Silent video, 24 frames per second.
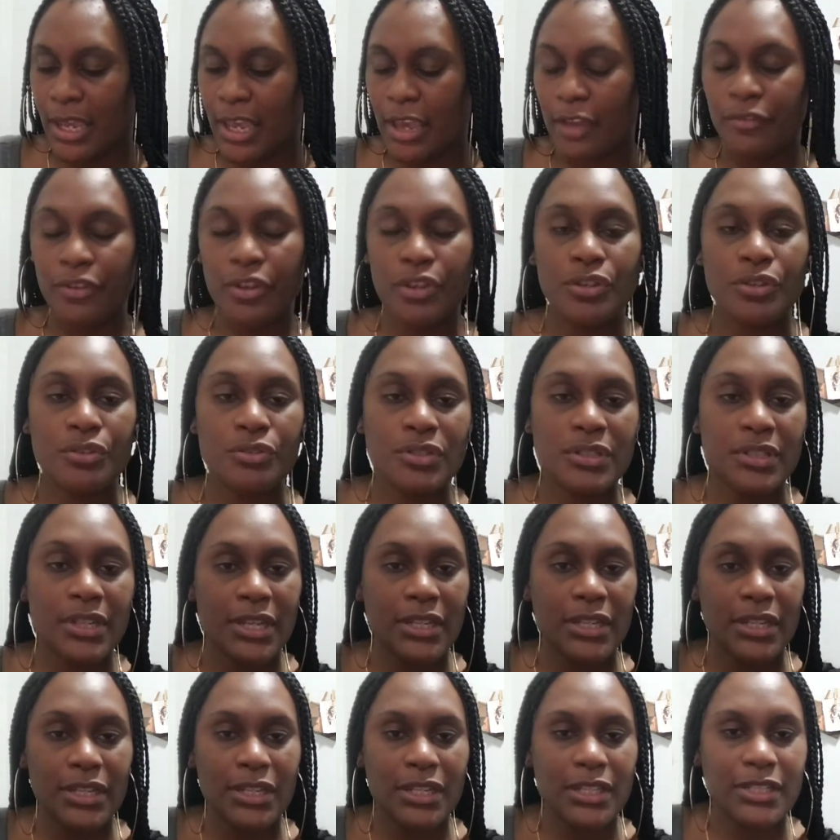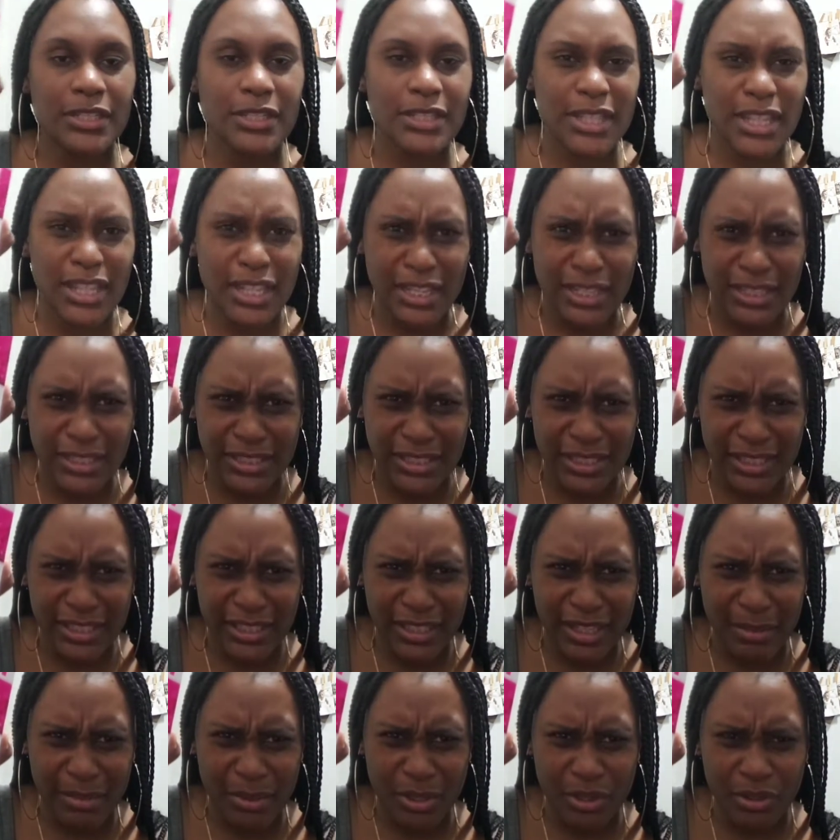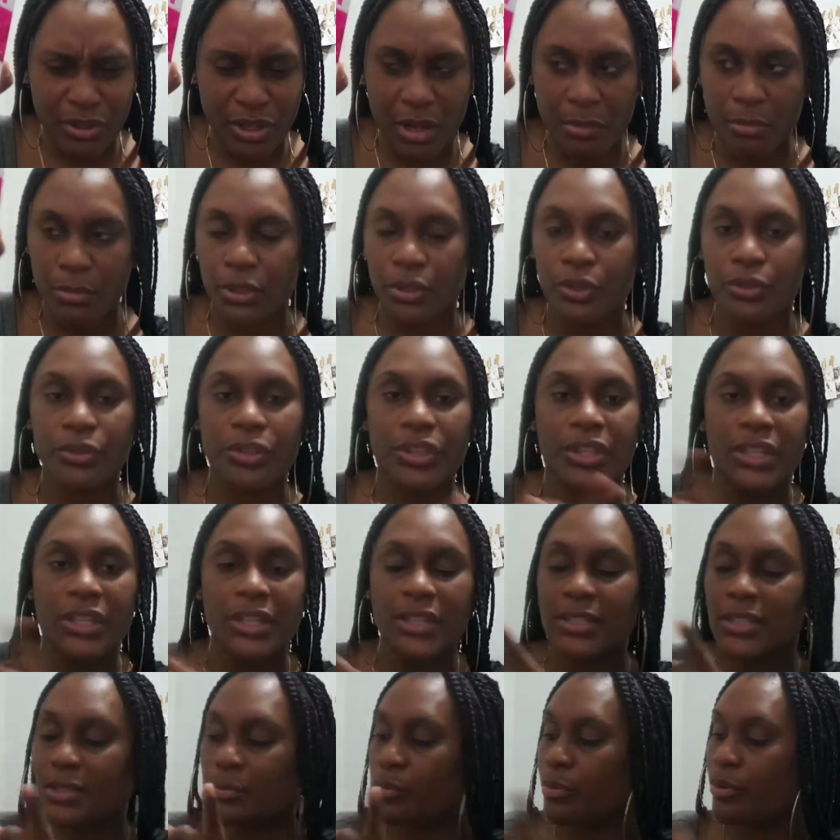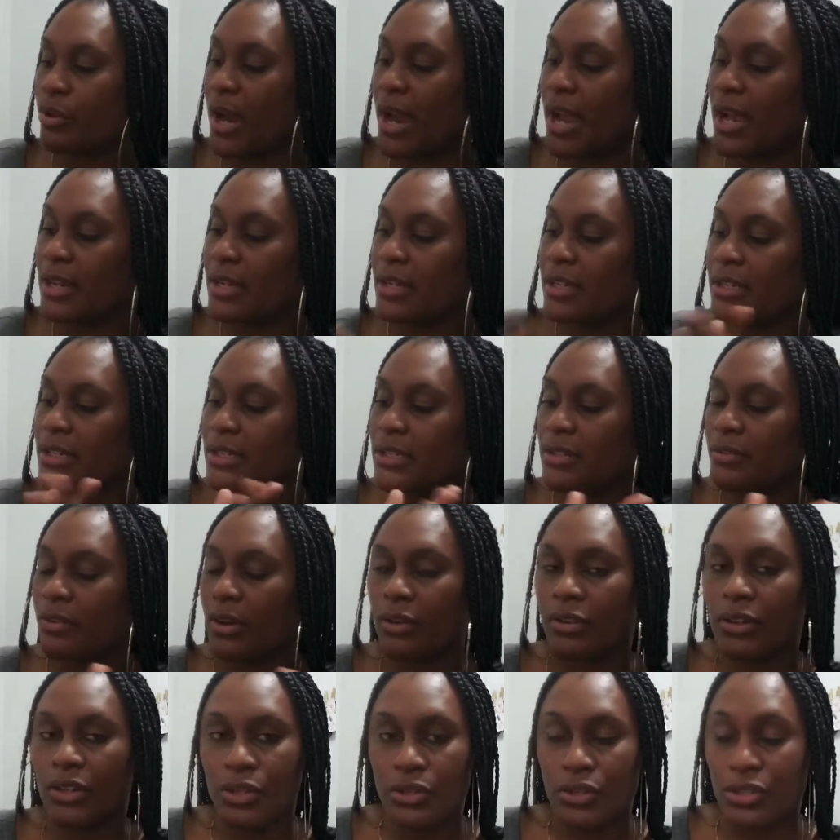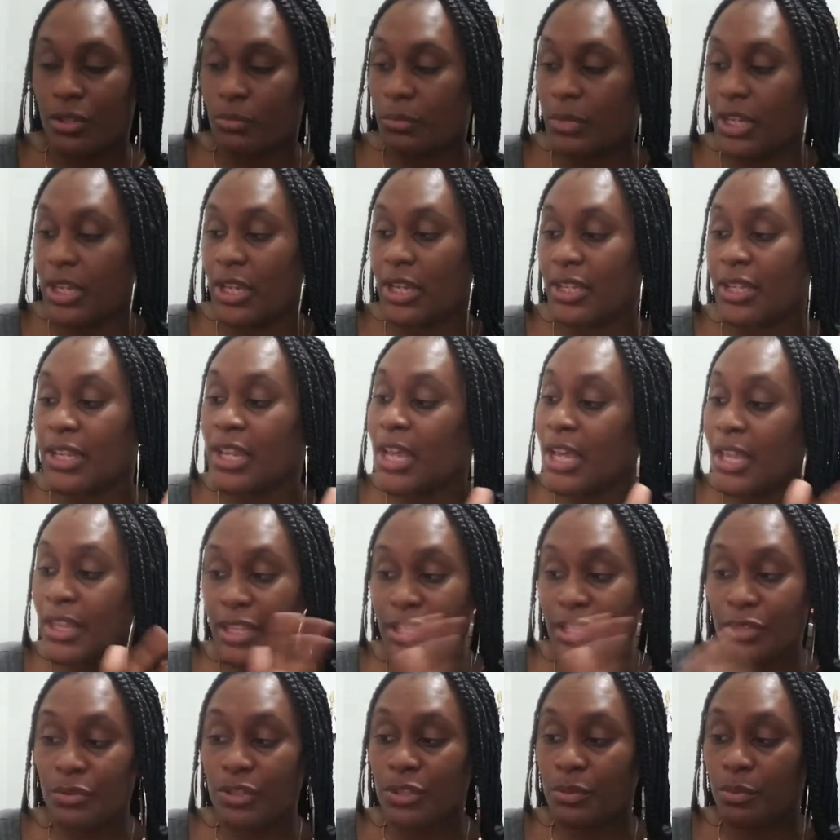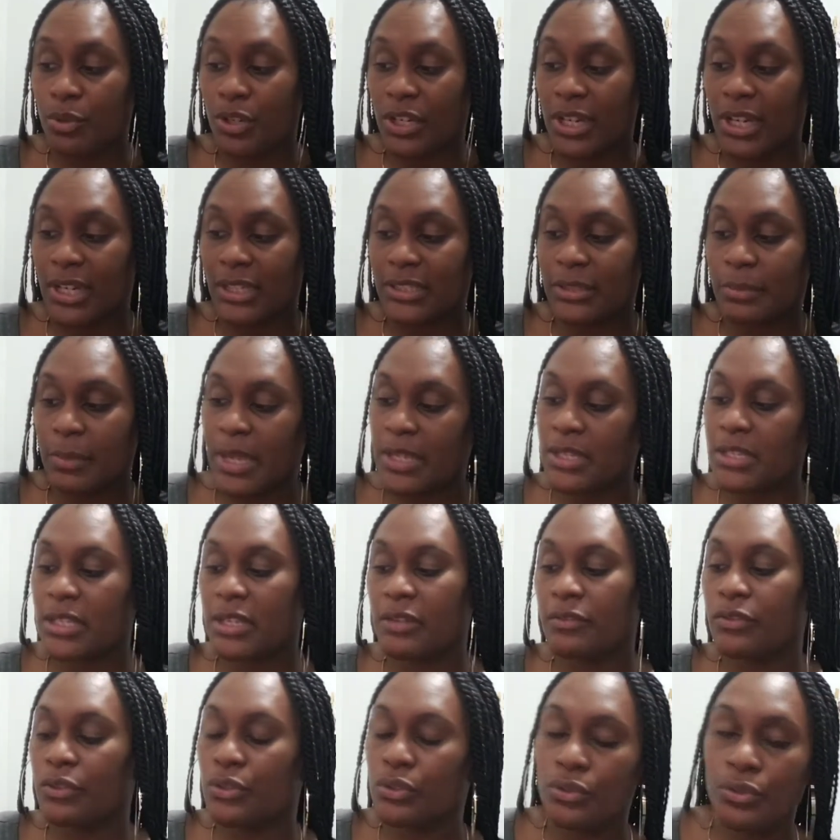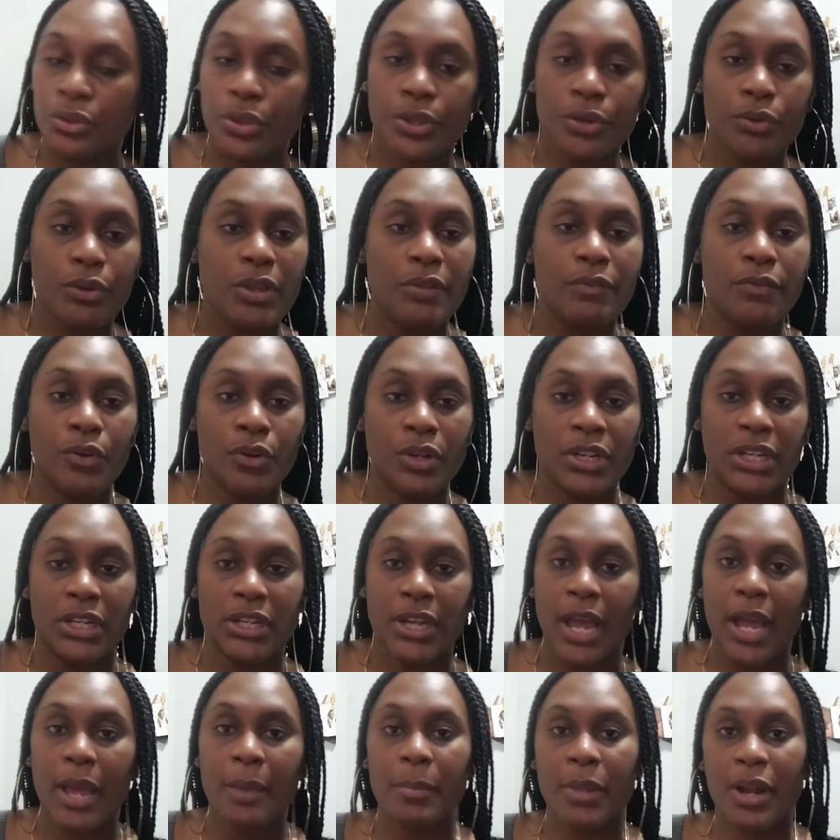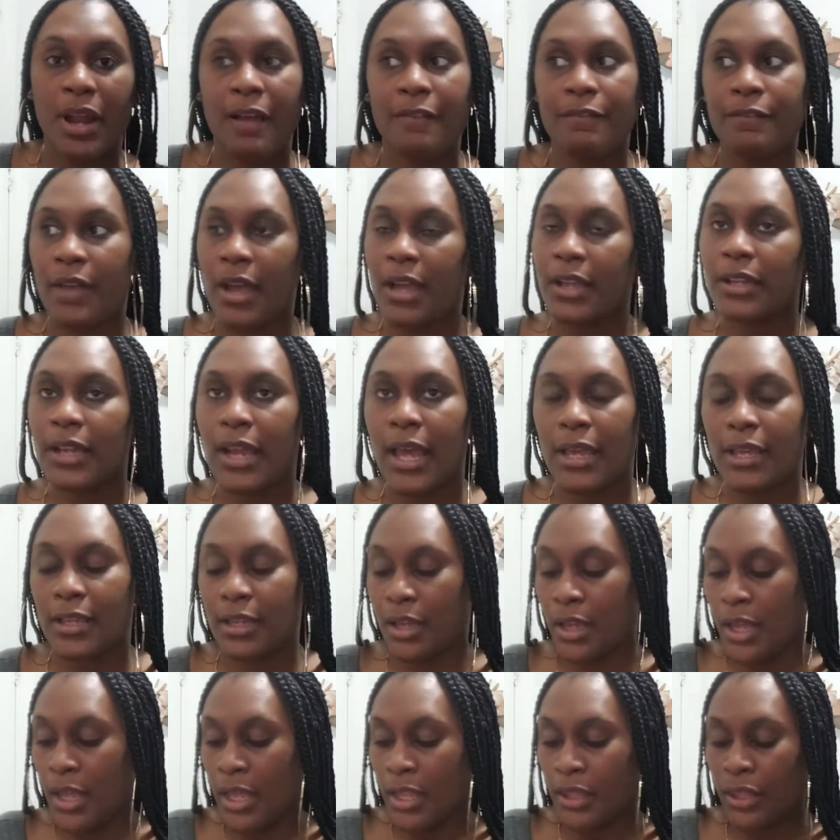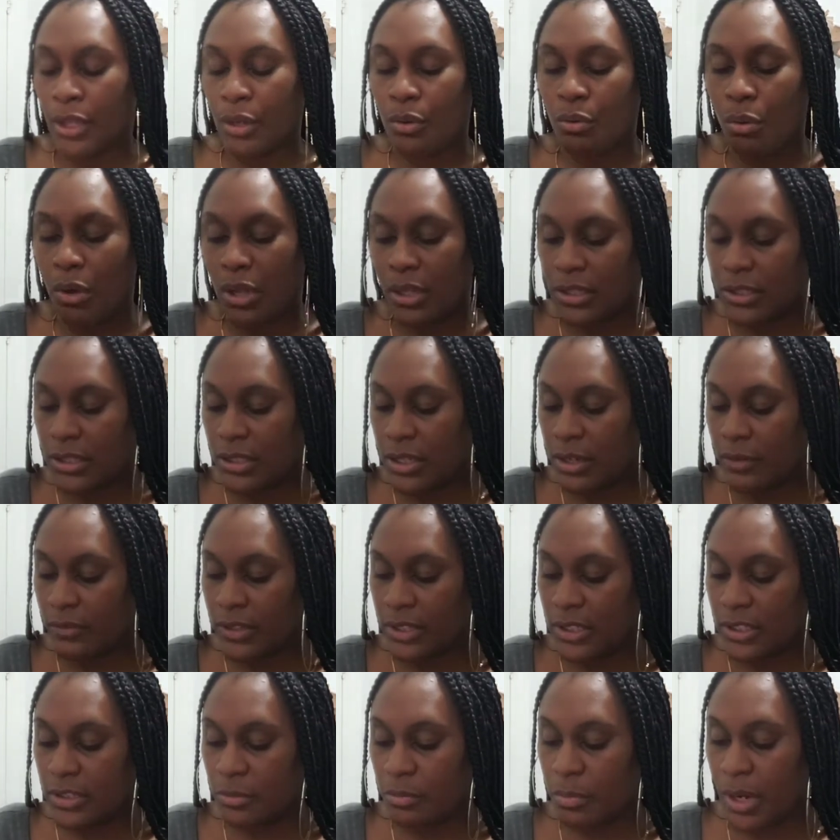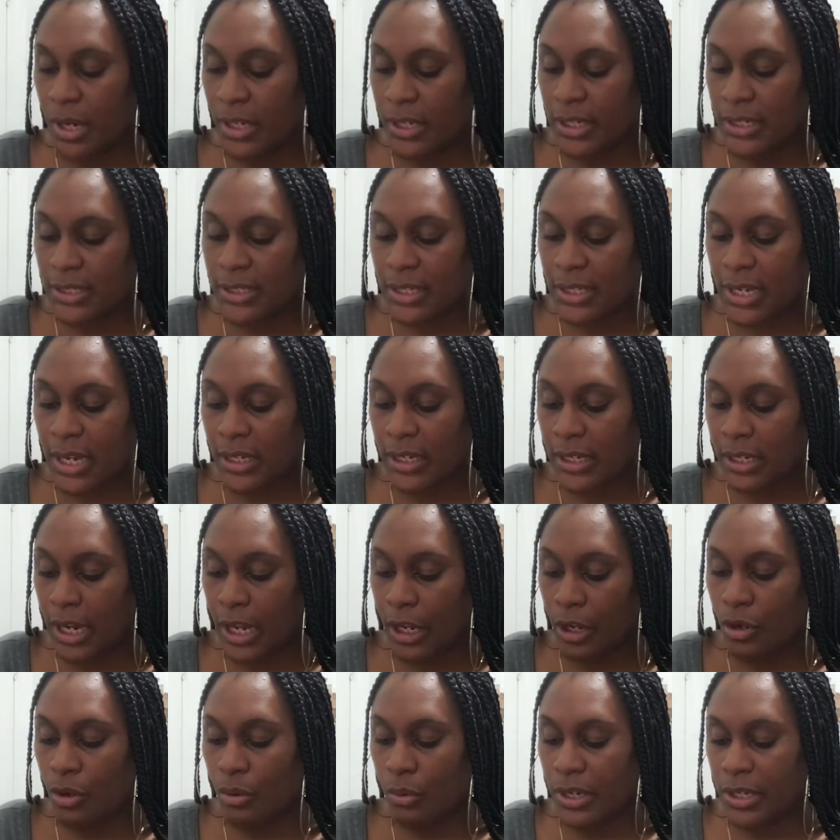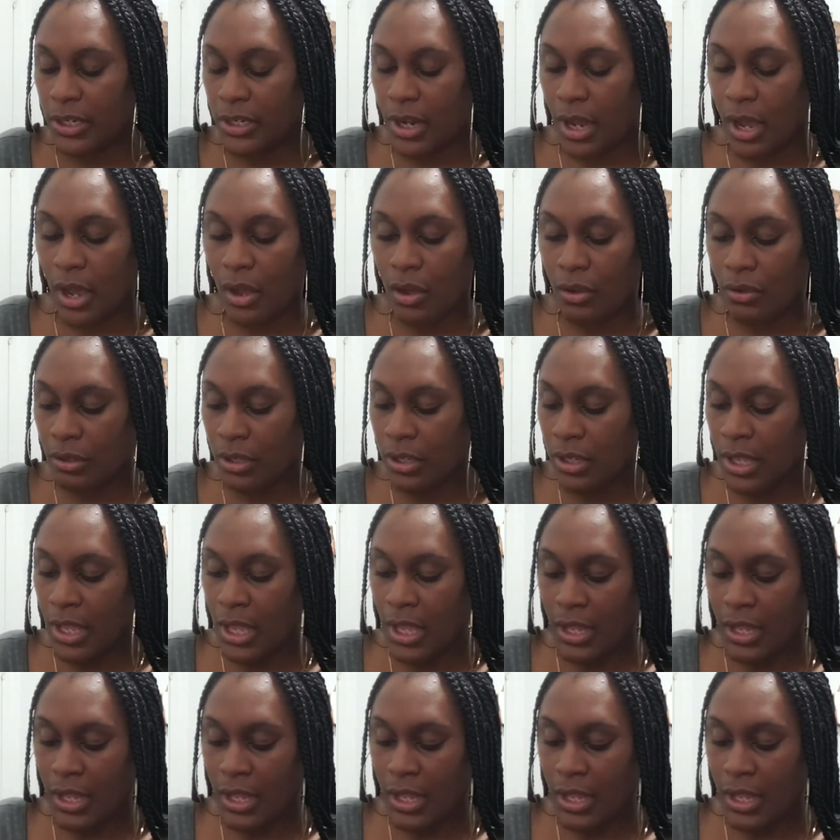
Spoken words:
If you use any of these things, let me know down below. This brand is very new to me. This was pretty expensive, too, $3.49, but I find like the quality of these bonnets kind of like going down.